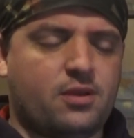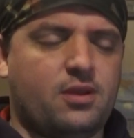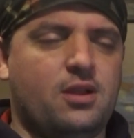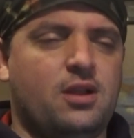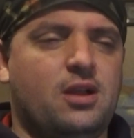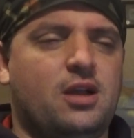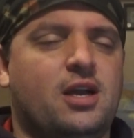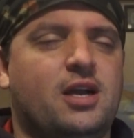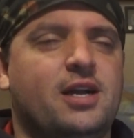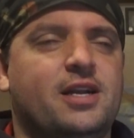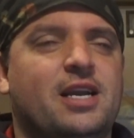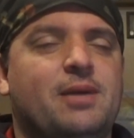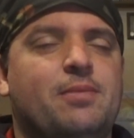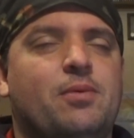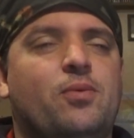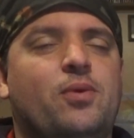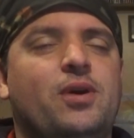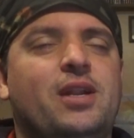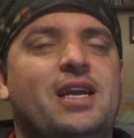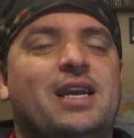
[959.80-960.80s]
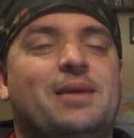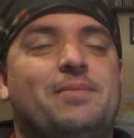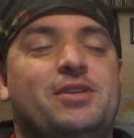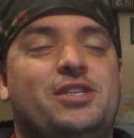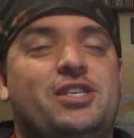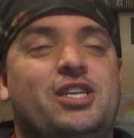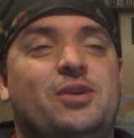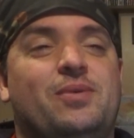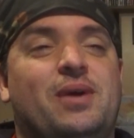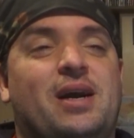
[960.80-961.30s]
1 and Gamma
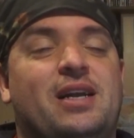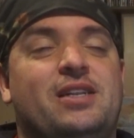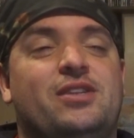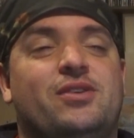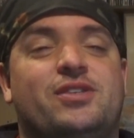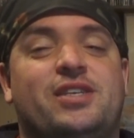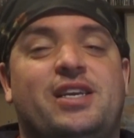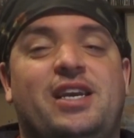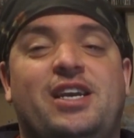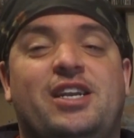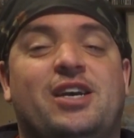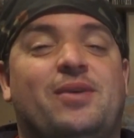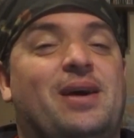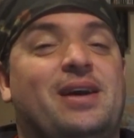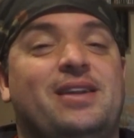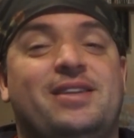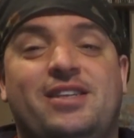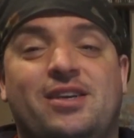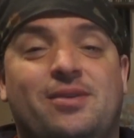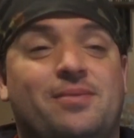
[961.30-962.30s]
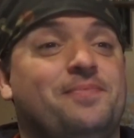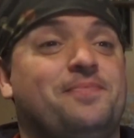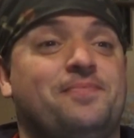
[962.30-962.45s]
2 and Dr. Hito, and you know,